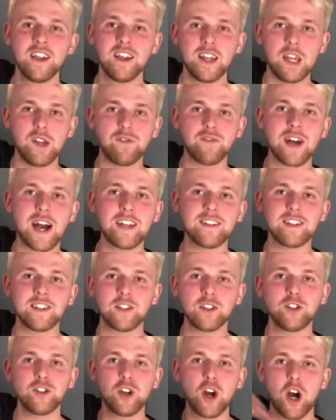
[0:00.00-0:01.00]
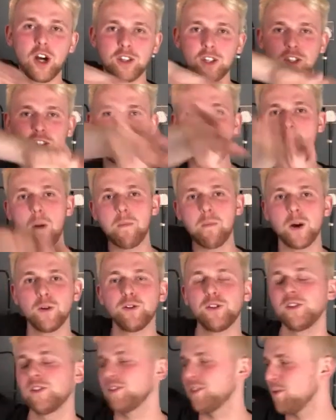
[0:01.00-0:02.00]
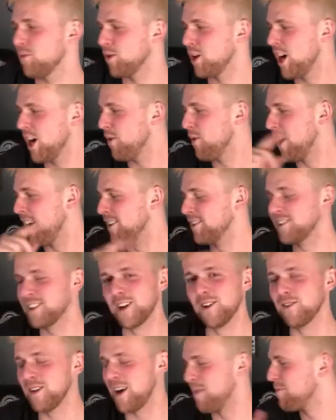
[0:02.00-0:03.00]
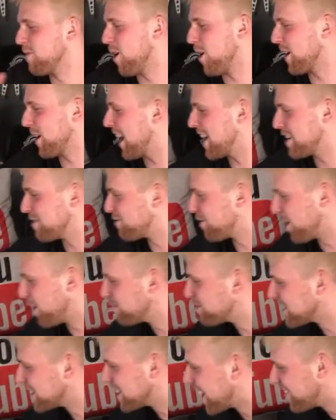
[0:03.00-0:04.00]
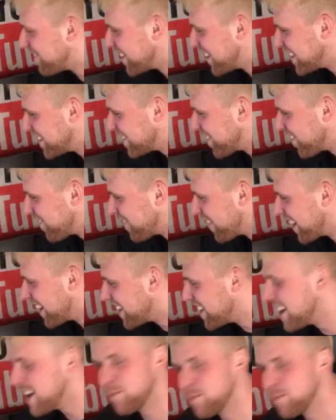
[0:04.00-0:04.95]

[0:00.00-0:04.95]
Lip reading: If that's in the shot, the stop motion doesn't work well, so I'm not getting involved in that, mate. No way.